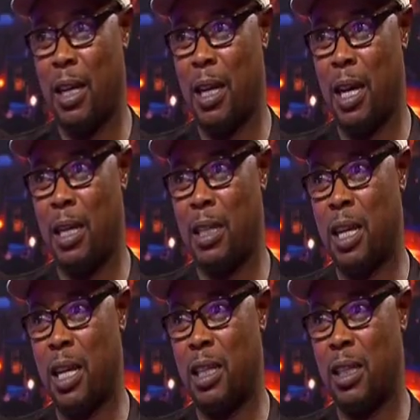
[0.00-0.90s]

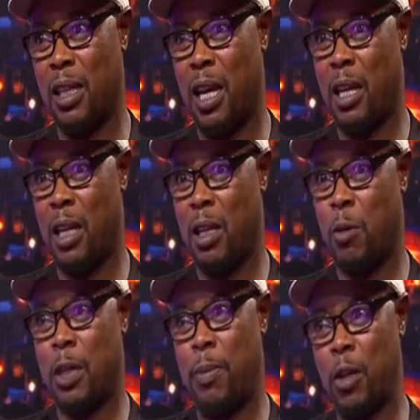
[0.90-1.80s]
Italy, and then he
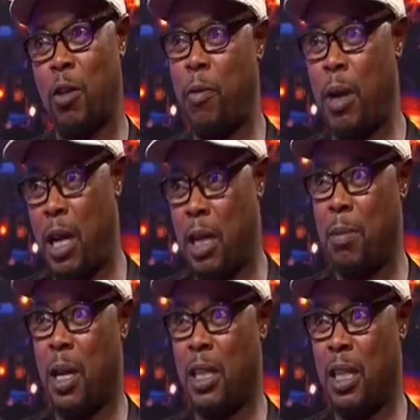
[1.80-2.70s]
was part of
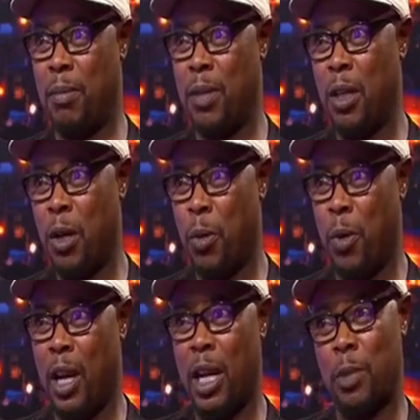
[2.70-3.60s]
my team.
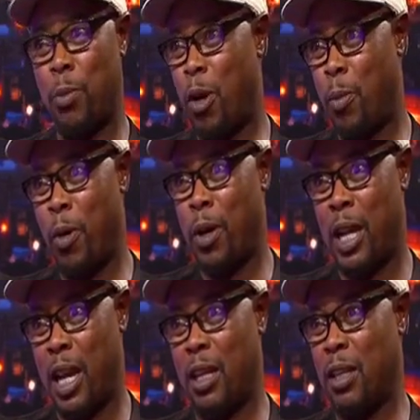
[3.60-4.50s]
We had a small boy
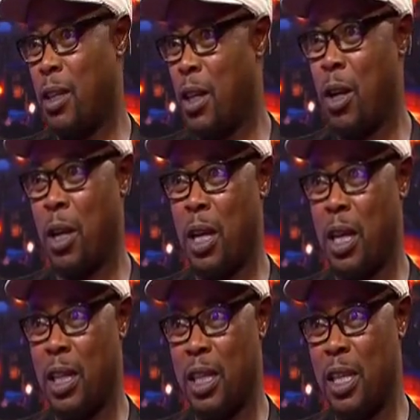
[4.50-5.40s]
then,
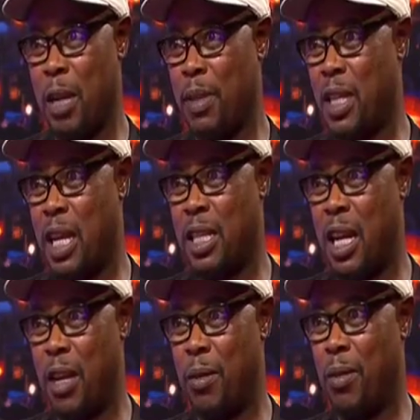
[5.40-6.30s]
his name is
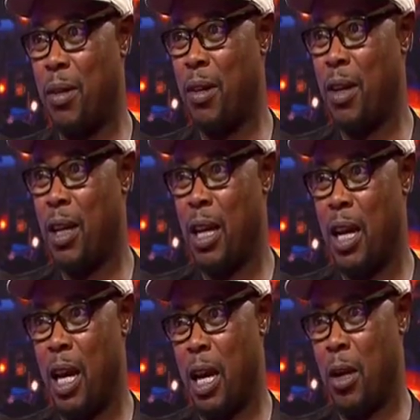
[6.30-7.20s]
Cassano.
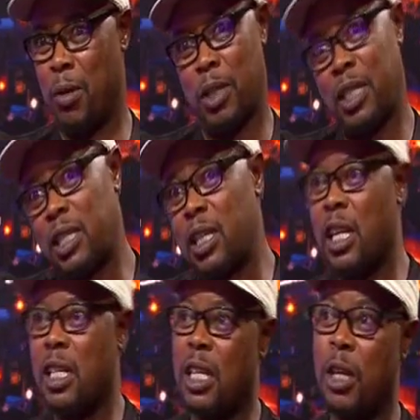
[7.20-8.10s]
He was
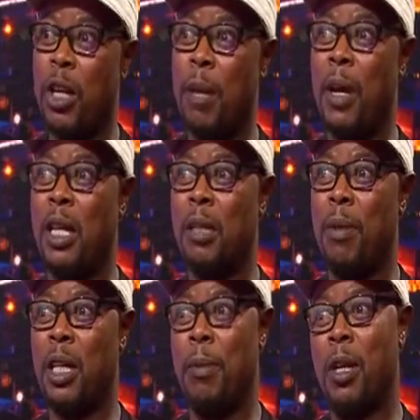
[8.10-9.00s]
still sitting on the bench,
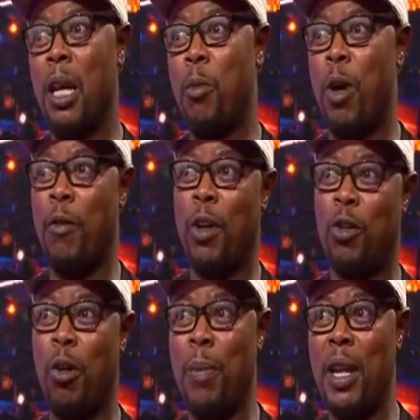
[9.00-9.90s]
but he became one of the
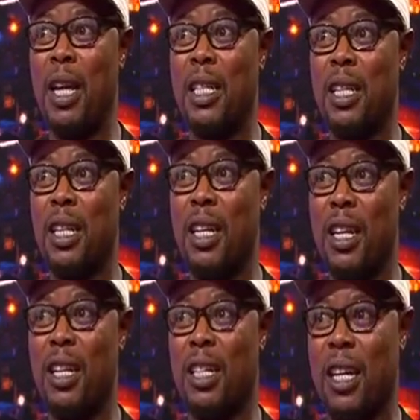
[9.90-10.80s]
top players
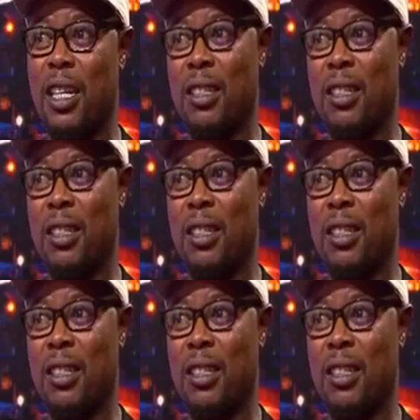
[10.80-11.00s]
in Italy.